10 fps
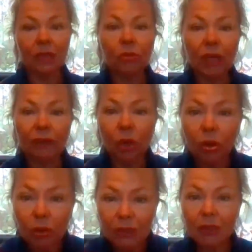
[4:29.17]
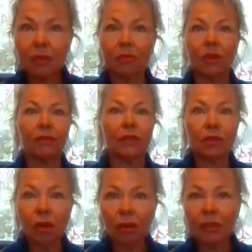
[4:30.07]
We have our horses, we have our
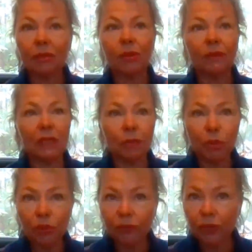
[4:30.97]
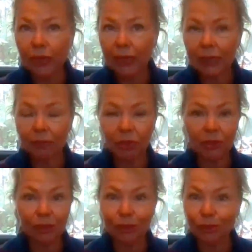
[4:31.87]
dogs, we have these beautiful
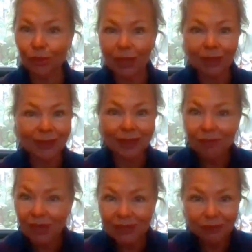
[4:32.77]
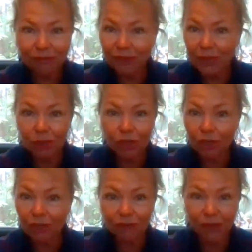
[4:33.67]
animals who give us a
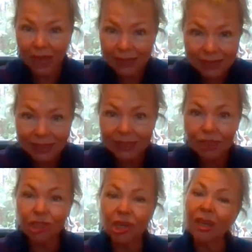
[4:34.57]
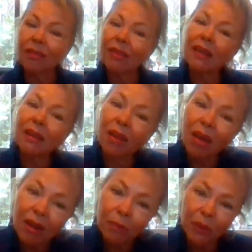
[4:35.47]
feel-good advantage that a
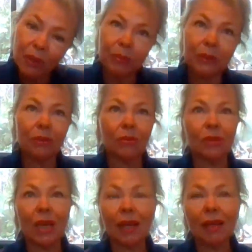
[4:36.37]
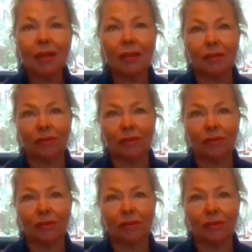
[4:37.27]
lot of people don't have.